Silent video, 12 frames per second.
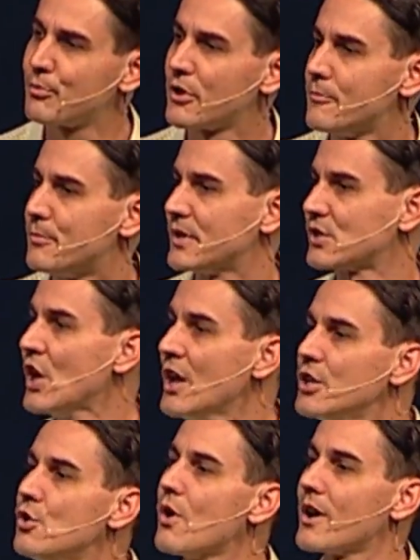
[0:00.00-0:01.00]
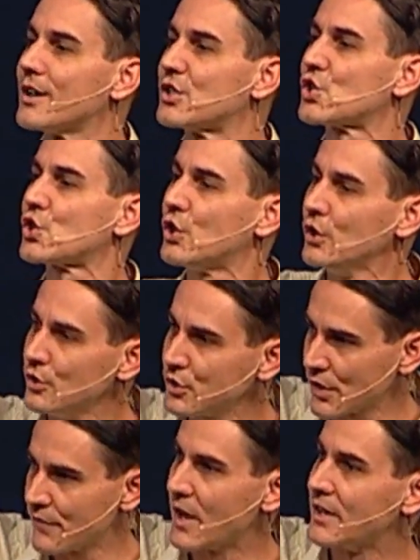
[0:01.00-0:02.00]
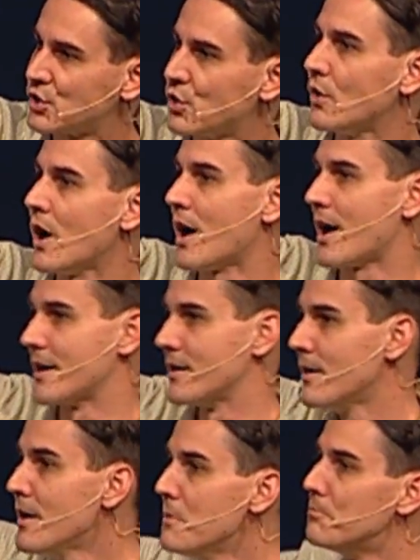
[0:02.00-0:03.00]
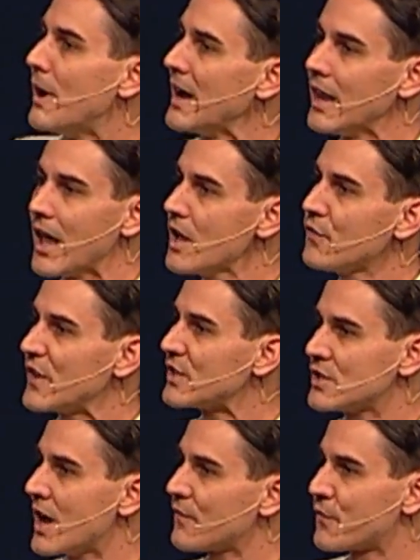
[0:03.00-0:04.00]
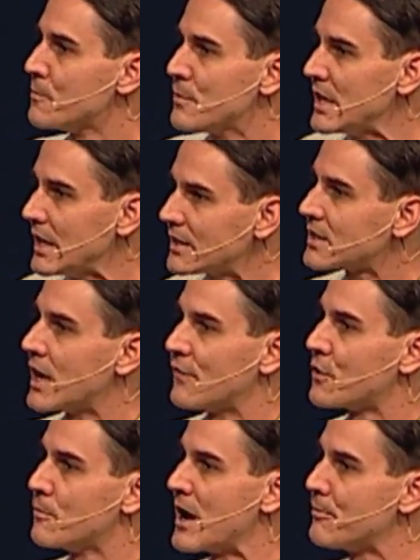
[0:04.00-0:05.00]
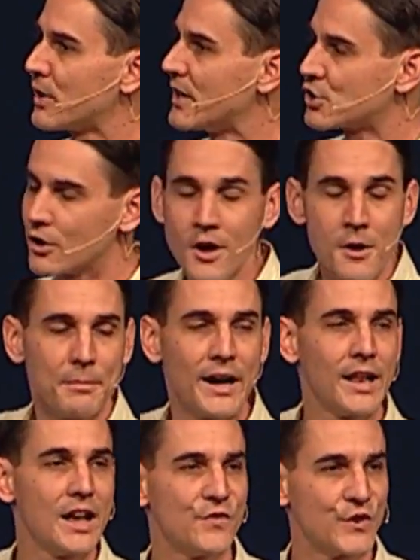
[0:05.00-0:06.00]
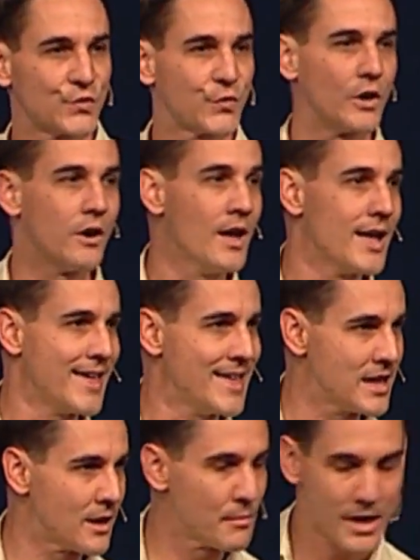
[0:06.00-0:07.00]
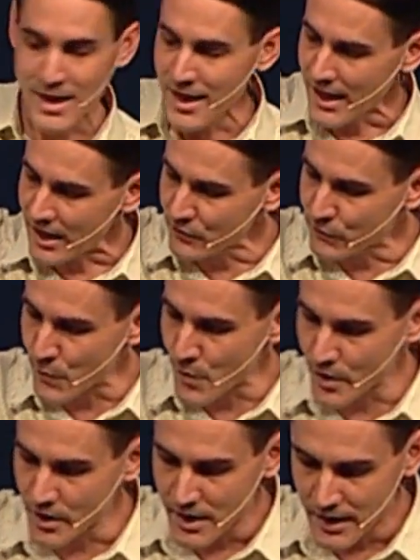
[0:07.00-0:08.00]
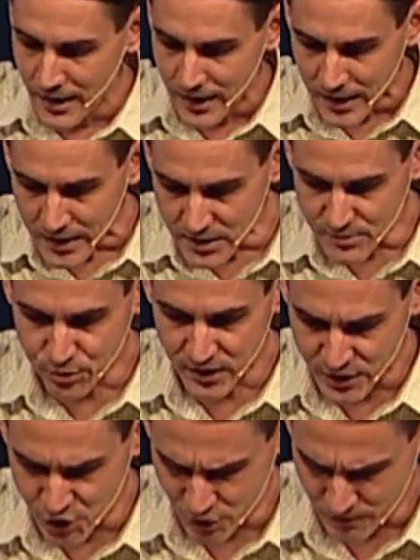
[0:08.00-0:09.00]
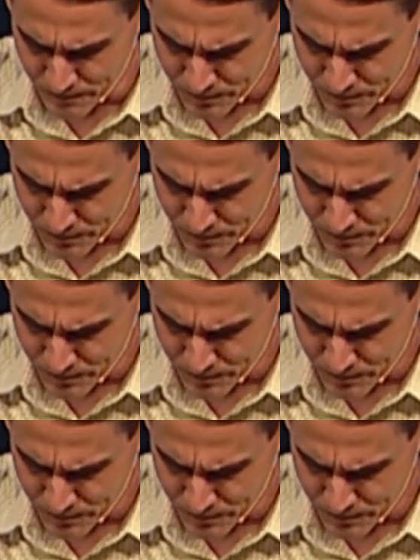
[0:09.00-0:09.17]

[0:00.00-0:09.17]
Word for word: purpose. You are exclusive unto God. My life is not for me. It's not for my pleasure. My life is for Him and for His pleasure.